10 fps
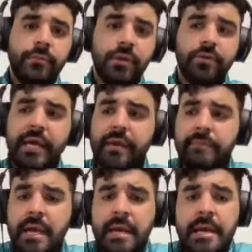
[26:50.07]
Okay.
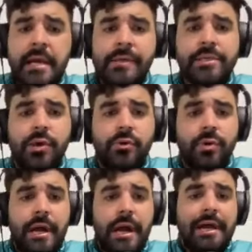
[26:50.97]

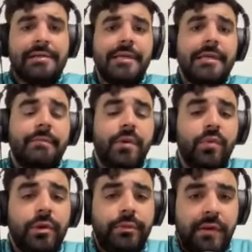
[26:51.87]
So as a number
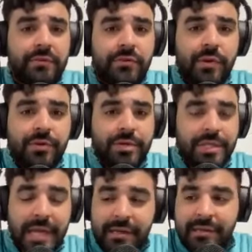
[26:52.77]
one thing to
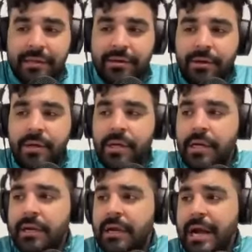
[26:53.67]
understand here,
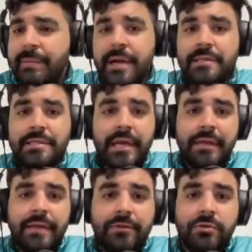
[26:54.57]
I'm not saying
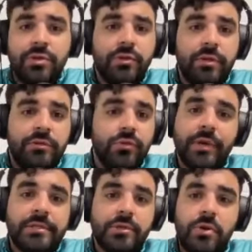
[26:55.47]
that those are the only two
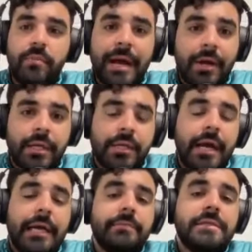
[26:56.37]
ways to go about it.
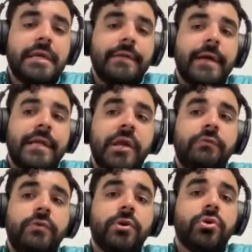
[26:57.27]
I'm saying that
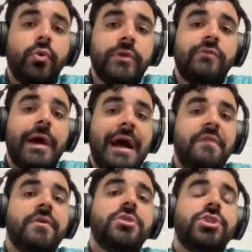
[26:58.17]
if you're going to have
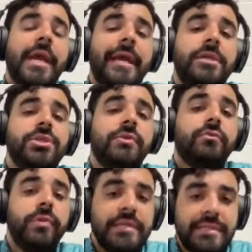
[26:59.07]
a change of
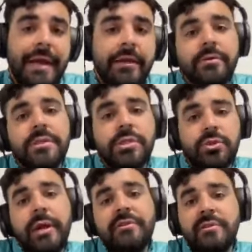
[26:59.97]
wrist angles in
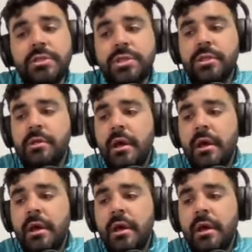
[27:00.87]
transition,